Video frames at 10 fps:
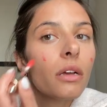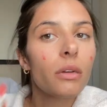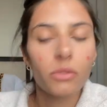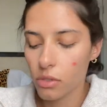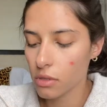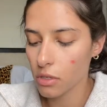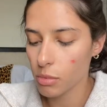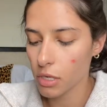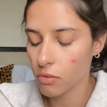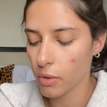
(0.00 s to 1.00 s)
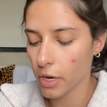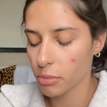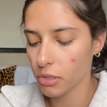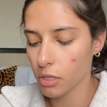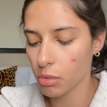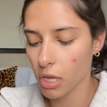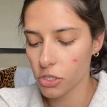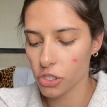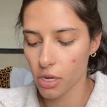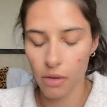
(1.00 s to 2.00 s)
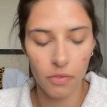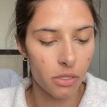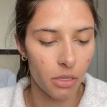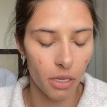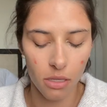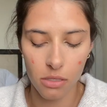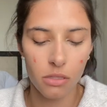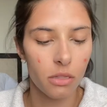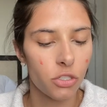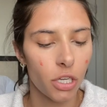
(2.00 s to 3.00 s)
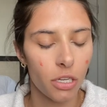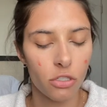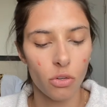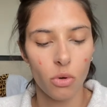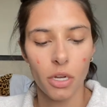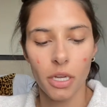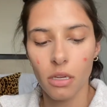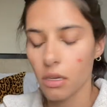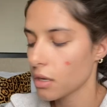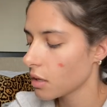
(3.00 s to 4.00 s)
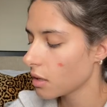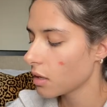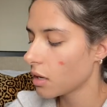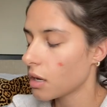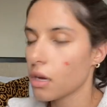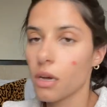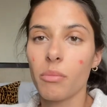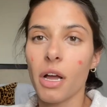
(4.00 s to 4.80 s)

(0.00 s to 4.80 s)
I'm doing a little bit of Rare Beauty blush. Obviously this is in the shade Joy. How